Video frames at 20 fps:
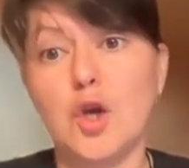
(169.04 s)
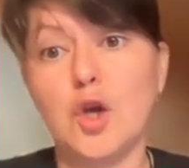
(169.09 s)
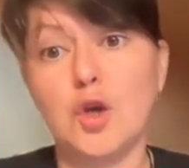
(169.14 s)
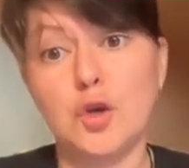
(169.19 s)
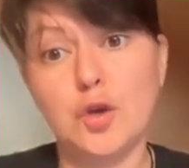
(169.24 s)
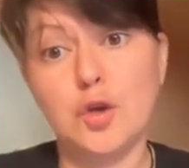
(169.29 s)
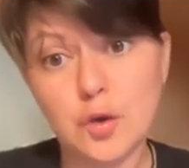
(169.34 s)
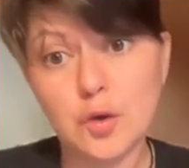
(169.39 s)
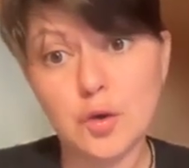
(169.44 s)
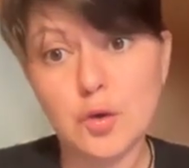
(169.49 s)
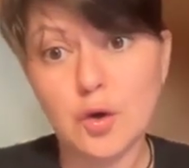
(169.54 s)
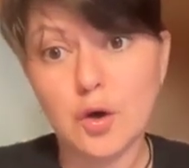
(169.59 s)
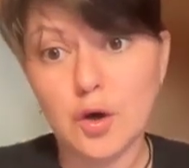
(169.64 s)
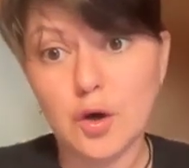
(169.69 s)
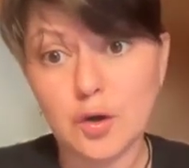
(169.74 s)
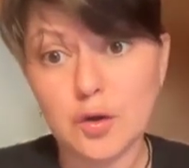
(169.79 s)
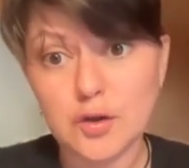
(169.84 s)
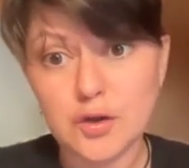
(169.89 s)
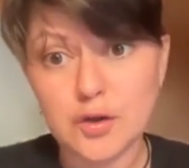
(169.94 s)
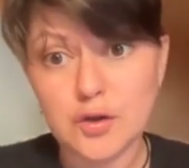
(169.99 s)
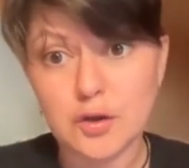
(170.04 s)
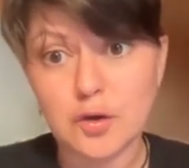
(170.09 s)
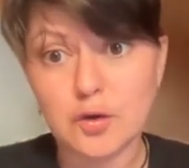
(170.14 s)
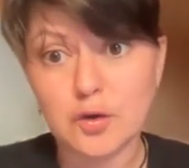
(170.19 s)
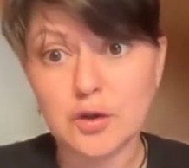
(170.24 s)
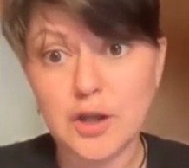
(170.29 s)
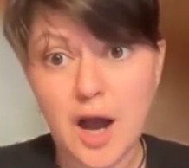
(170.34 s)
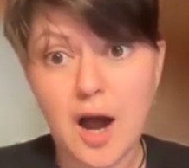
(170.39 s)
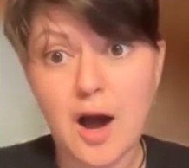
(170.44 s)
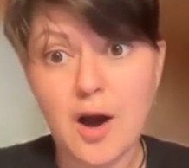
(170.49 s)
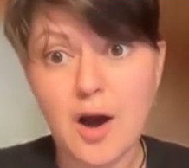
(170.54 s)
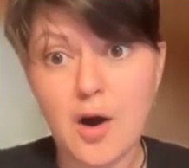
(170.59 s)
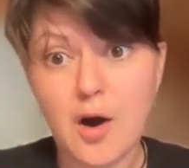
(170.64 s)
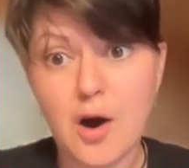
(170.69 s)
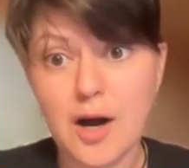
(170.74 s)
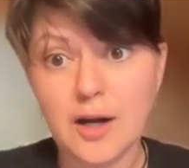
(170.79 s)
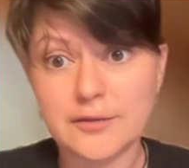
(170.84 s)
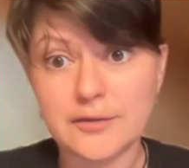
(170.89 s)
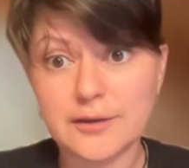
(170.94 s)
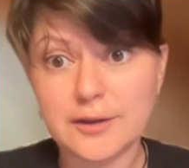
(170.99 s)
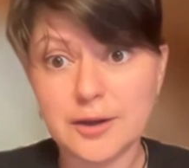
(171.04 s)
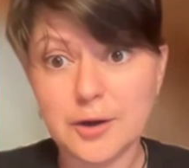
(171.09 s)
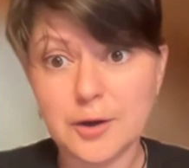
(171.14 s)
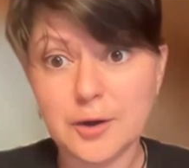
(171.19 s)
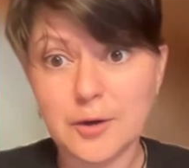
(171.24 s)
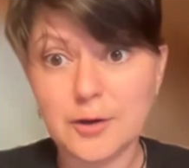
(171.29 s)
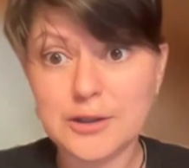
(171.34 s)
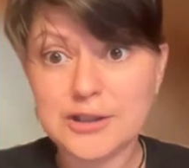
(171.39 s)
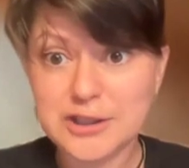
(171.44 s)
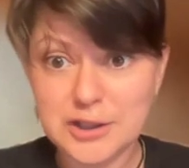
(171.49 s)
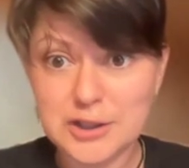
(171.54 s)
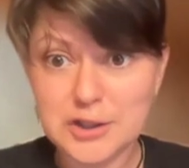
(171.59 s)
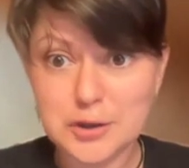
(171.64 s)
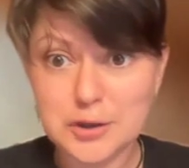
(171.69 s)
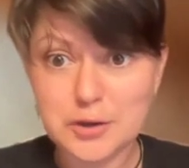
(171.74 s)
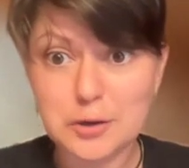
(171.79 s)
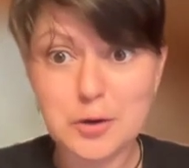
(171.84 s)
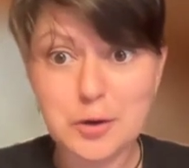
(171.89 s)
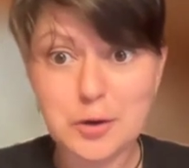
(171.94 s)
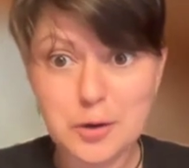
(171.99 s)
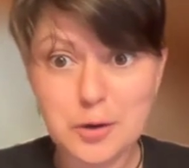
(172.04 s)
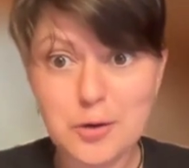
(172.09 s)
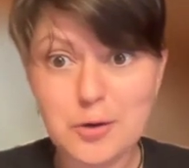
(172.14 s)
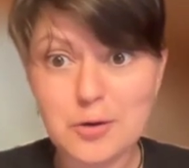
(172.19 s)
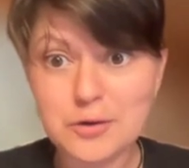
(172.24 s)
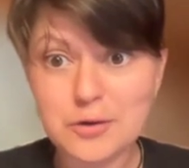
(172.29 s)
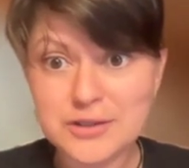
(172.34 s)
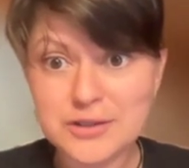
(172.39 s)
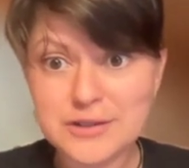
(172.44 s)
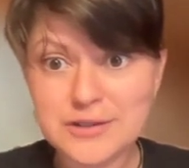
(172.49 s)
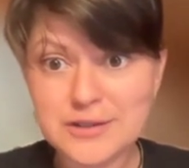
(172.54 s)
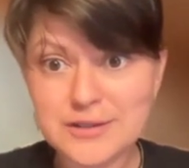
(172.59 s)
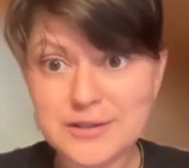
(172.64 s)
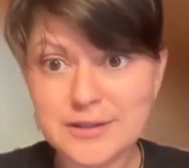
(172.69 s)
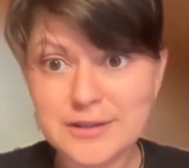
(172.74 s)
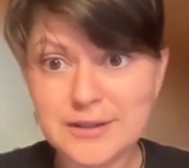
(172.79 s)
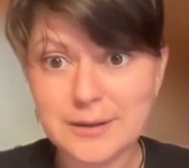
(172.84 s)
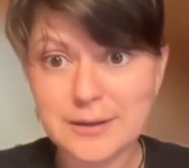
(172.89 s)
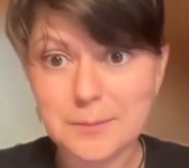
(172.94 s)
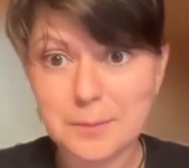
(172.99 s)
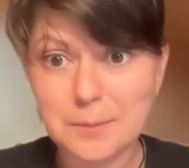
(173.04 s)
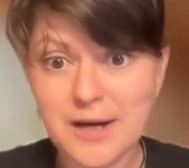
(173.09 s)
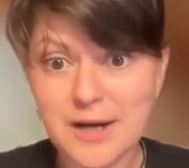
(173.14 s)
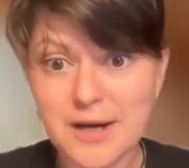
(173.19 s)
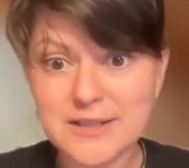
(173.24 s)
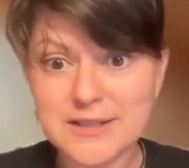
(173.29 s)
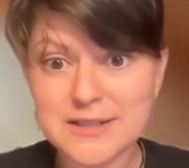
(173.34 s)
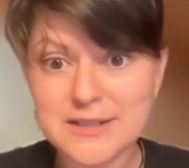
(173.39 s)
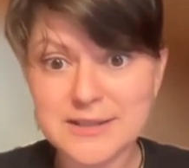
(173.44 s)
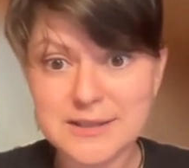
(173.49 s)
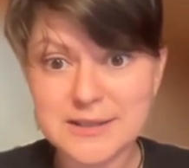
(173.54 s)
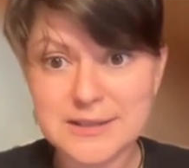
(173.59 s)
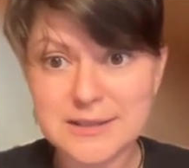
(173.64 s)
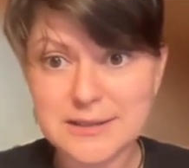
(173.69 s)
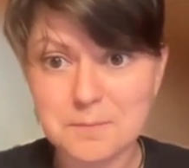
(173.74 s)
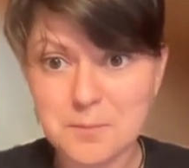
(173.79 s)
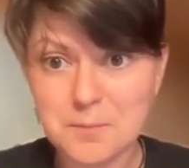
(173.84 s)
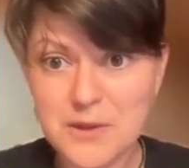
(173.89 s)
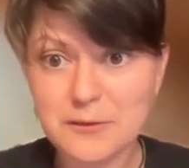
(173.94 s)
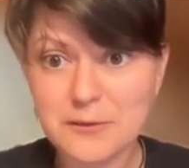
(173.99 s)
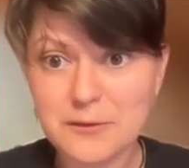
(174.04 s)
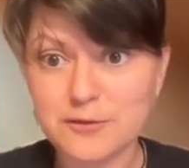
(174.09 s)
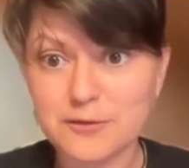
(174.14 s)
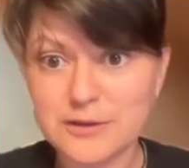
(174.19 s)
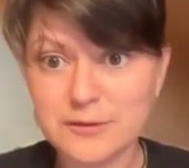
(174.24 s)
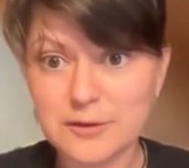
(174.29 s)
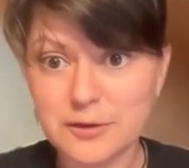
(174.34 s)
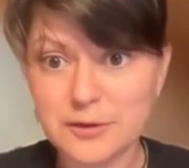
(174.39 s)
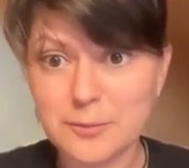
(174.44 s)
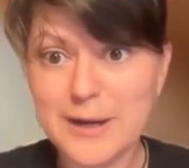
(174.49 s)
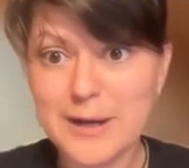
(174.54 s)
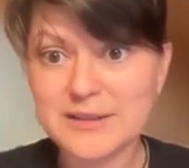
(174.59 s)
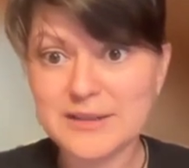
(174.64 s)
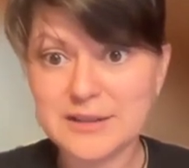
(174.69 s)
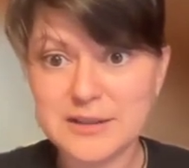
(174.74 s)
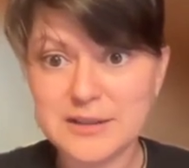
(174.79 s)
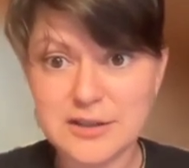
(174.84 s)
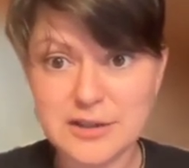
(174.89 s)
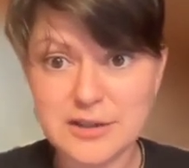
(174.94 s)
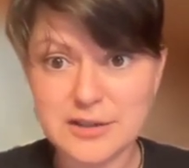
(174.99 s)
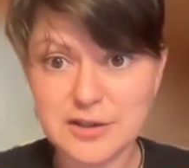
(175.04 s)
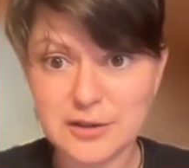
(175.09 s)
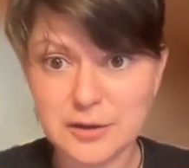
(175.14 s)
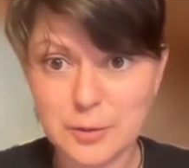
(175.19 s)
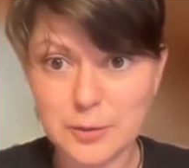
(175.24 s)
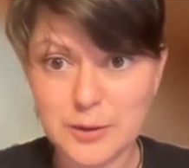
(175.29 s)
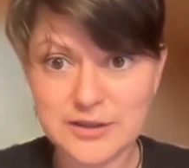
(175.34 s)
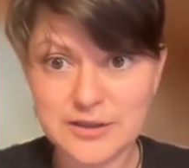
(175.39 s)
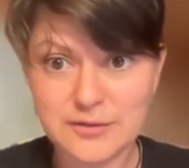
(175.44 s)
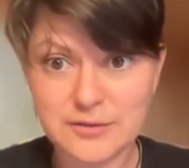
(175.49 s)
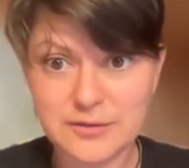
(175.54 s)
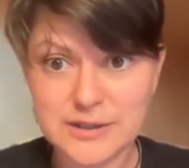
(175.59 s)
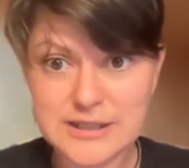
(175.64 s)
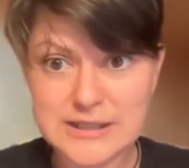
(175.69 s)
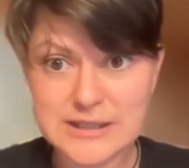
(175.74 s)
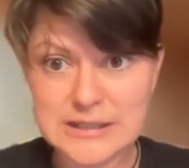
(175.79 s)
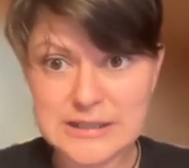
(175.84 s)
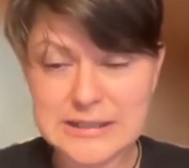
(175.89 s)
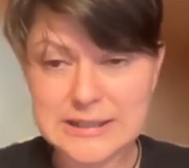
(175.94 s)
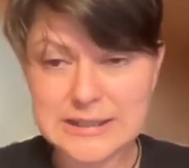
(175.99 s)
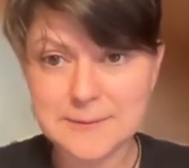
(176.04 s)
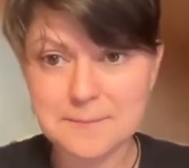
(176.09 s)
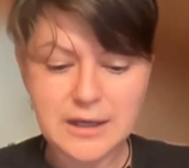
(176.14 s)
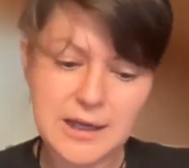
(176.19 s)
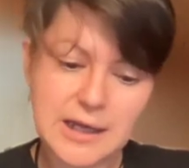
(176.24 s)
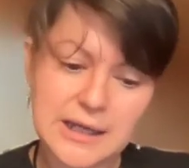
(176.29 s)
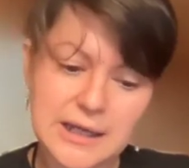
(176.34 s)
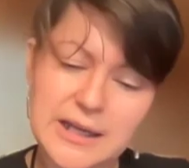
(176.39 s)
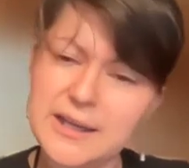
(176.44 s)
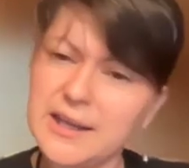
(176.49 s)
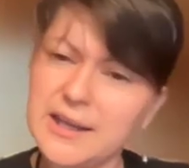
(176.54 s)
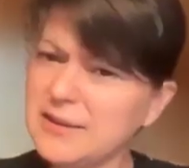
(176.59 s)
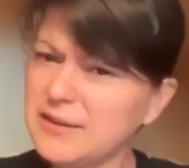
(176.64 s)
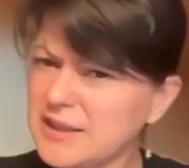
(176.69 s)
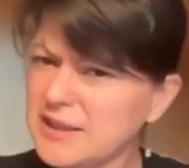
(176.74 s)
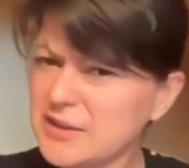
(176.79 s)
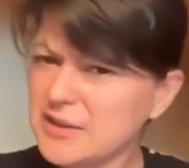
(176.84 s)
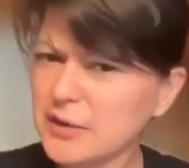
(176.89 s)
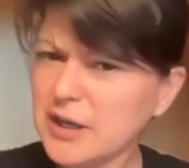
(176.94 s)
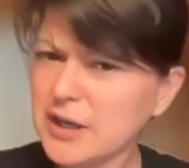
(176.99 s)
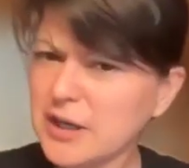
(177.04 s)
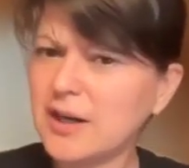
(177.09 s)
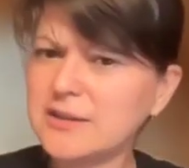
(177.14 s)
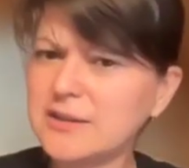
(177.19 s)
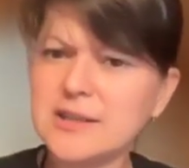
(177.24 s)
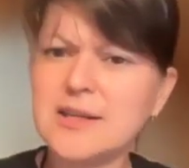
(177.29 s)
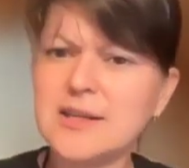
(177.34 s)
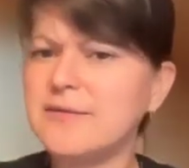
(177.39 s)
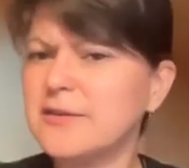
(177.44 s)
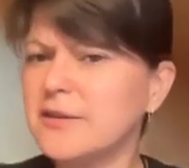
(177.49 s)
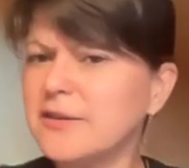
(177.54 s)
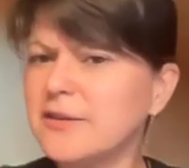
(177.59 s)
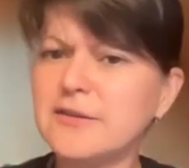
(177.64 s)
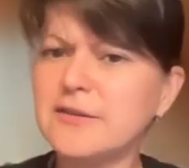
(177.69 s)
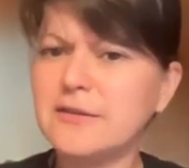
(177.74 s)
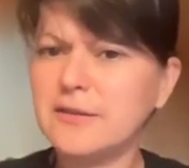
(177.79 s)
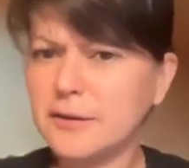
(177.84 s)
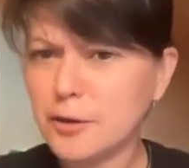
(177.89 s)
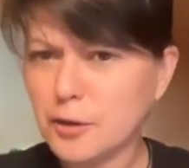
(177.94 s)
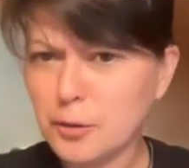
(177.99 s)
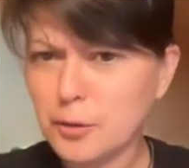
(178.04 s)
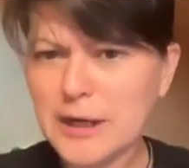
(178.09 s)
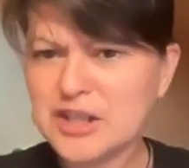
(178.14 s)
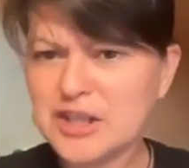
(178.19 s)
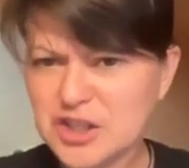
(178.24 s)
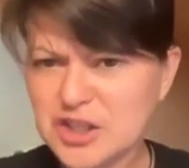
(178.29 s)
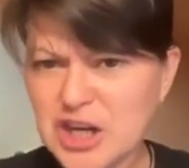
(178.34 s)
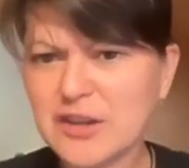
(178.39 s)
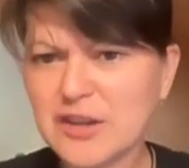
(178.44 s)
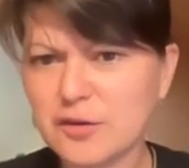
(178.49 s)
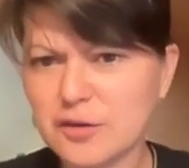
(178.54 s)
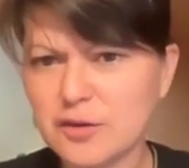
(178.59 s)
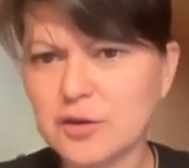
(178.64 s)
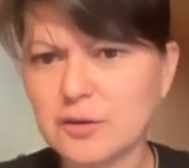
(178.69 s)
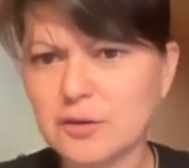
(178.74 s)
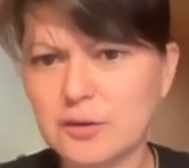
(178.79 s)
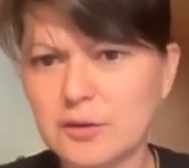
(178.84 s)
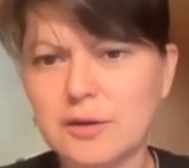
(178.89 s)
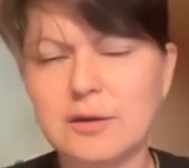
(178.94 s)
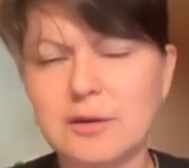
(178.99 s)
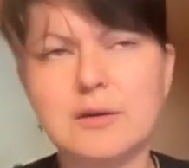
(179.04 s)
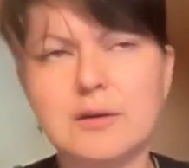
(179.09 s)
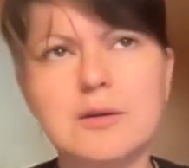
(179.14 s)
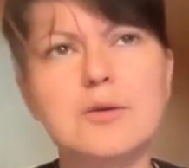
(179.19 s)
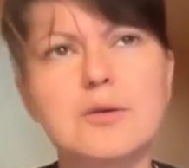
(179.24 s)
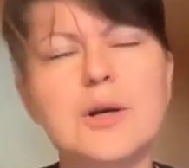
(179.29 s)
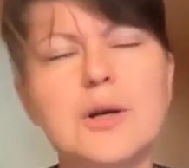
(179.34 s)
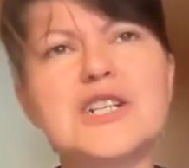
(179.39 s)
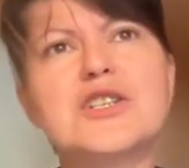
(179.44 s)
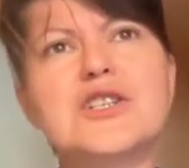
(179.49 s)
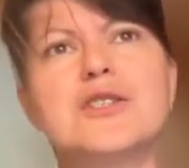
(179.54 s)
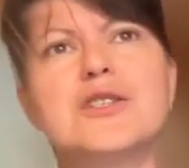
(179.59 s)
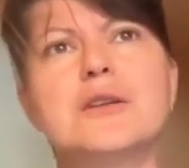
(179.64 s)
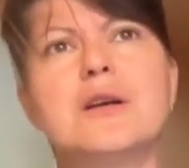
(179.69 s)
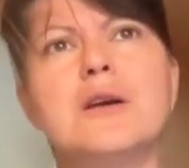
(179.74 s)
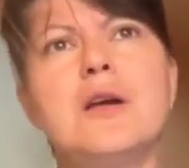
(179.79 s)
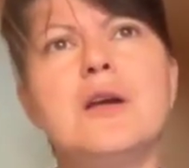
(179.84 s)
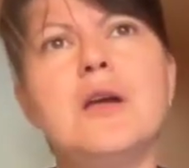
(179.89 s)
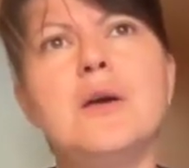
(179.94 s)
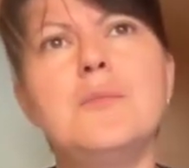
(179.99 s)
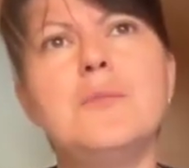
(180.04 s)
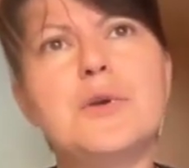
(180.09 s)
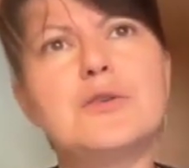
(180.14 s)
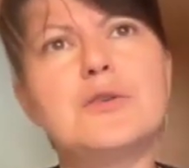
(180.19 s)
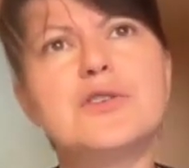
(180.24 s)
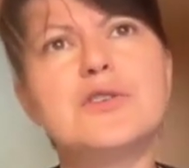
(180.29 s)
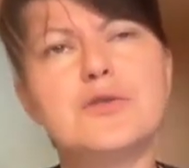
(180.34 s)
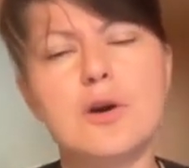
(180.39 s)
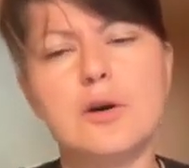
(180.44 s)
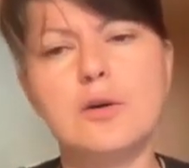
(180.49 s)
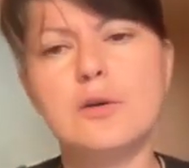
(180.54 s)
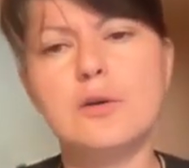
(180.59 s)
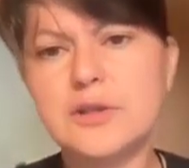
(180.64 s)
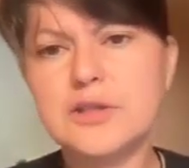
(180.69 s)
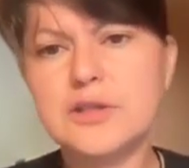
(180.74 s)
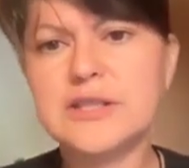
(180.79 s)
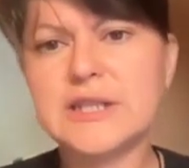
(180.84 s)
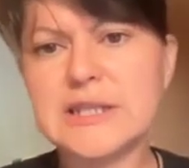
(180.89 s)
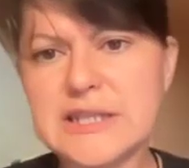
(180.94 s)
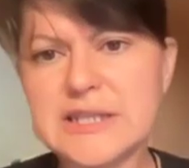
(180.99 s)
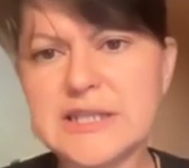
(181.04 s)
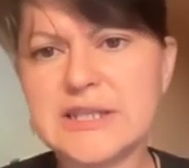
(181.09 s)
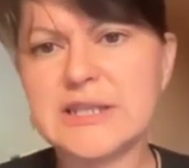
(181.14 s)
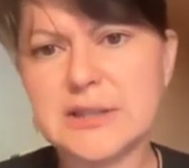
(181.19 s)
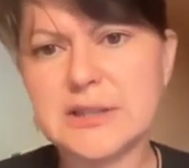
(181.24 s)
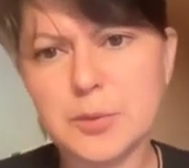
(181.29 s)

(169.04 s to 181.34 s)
you also now undergo additional course, masters. You made the decision quite recently, and in this regard, I have a quite general question, because all the solicitors,